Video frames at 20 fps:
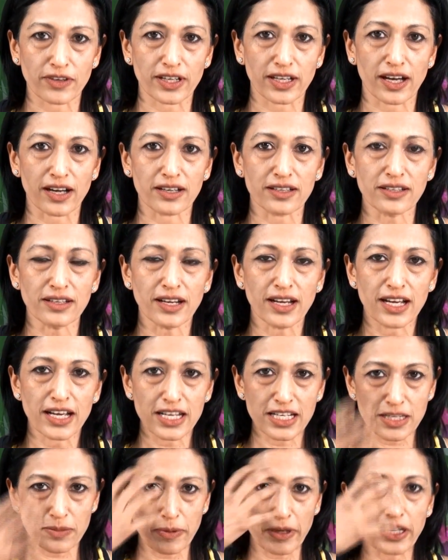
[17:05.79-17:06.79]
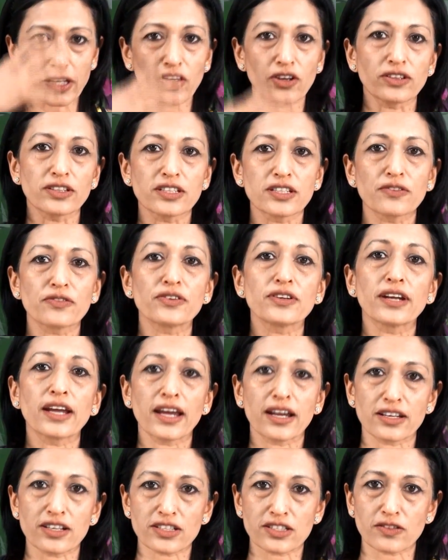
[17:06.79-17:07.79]
and vayan, depending on the
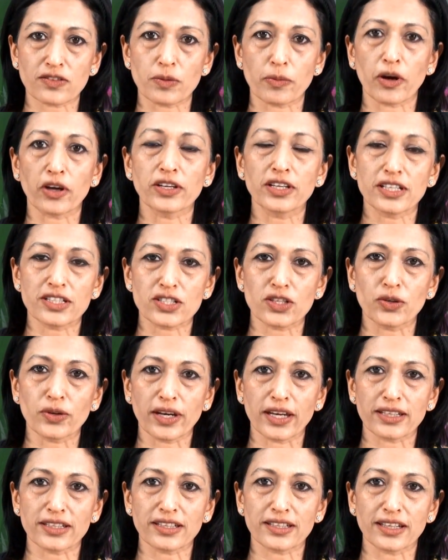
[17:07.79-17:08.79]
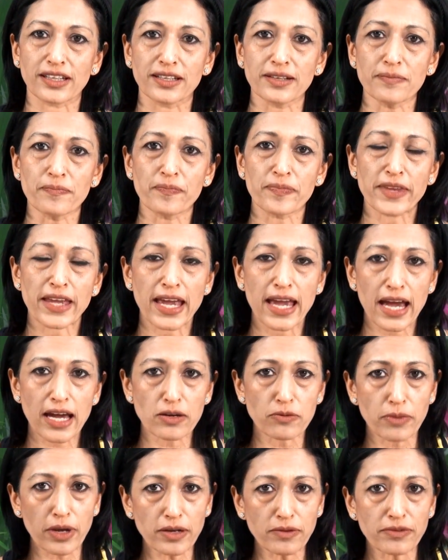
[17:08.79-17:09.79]
different areas of the body it's located in.
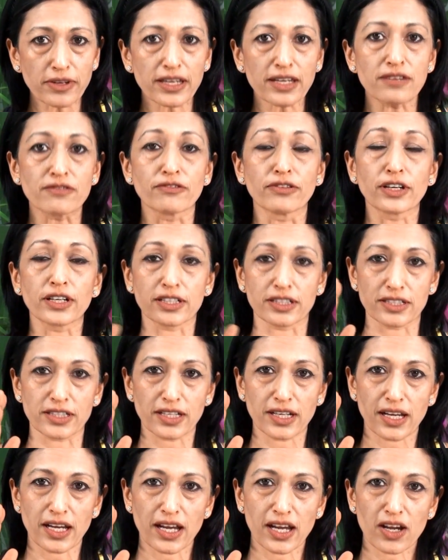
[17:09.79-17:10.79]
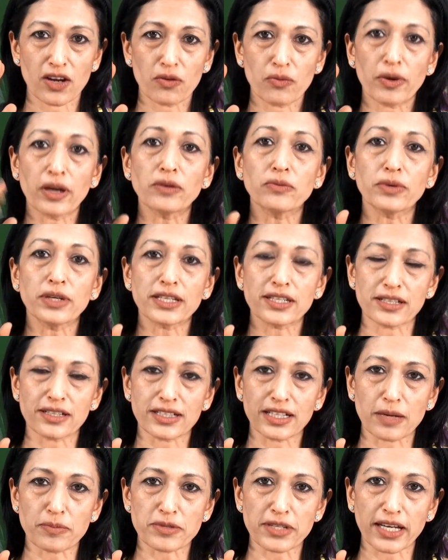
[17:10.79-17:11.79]
And when we invert, when we
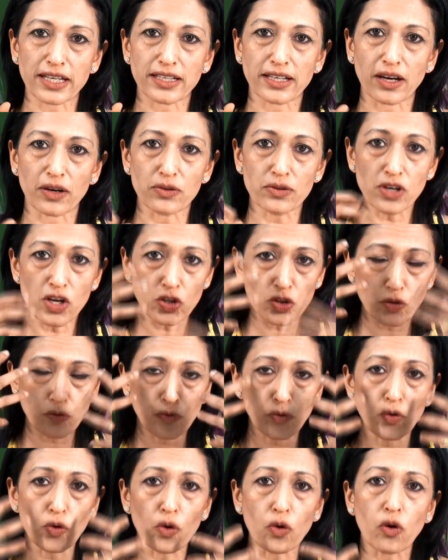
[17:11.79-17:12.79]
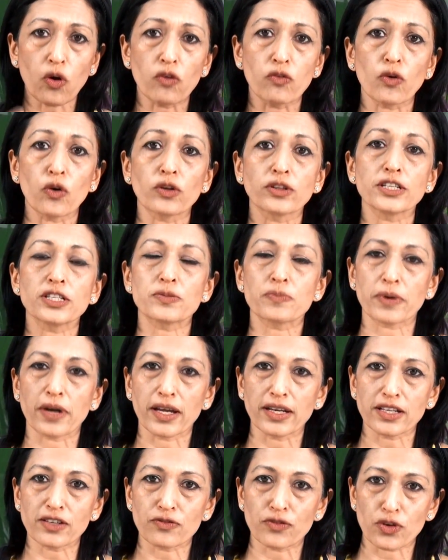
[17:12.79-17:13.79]
turn upside down, the flow of all these
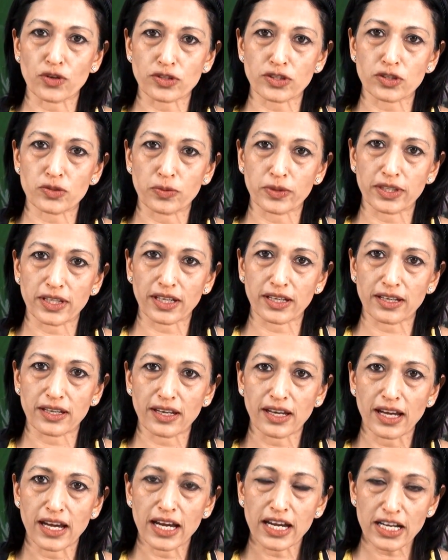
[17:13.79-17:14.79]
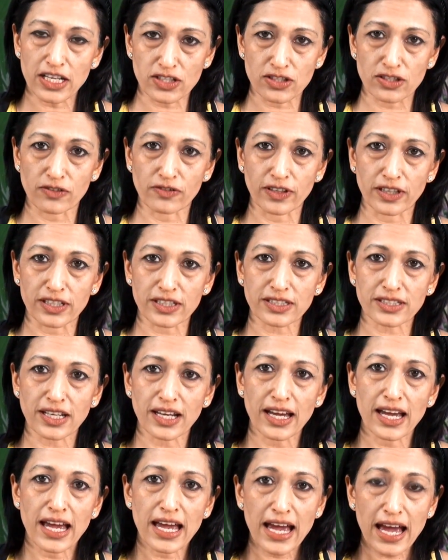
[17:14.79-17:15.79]
pranic forces within is reversed,
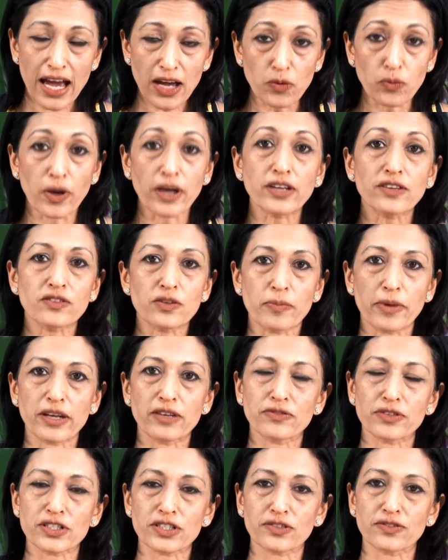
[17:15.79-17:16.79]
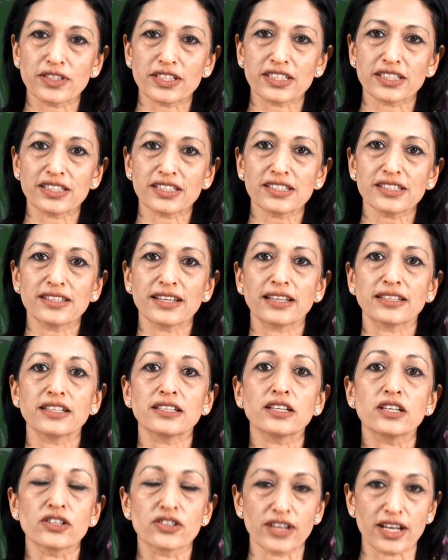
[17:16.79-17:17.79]
and one of the benefits of this is that
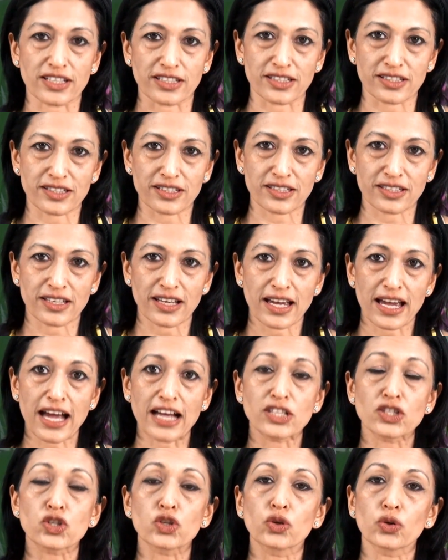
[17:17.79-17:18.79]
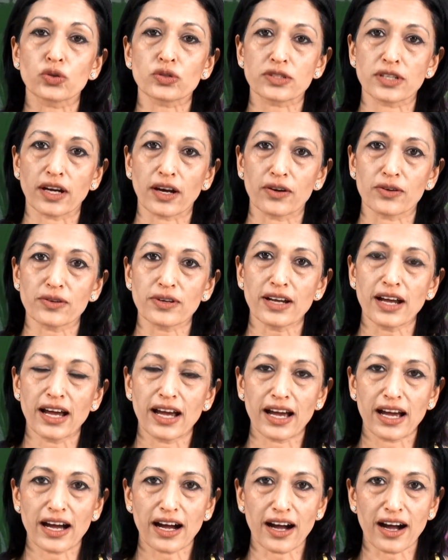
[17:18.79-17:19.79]
it arrests and slows down
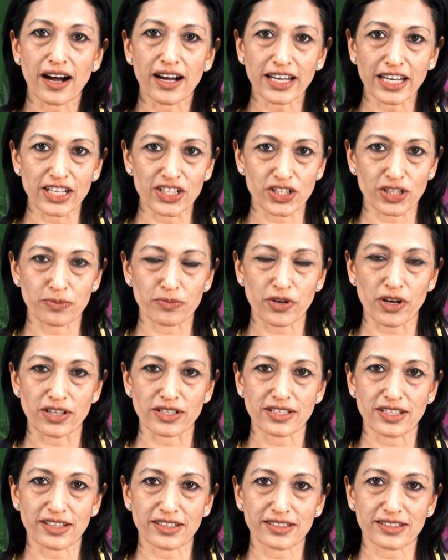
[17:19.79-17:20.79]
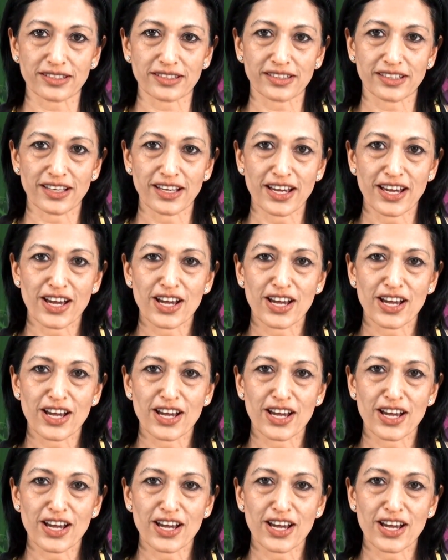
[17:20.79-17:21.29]
our aging process.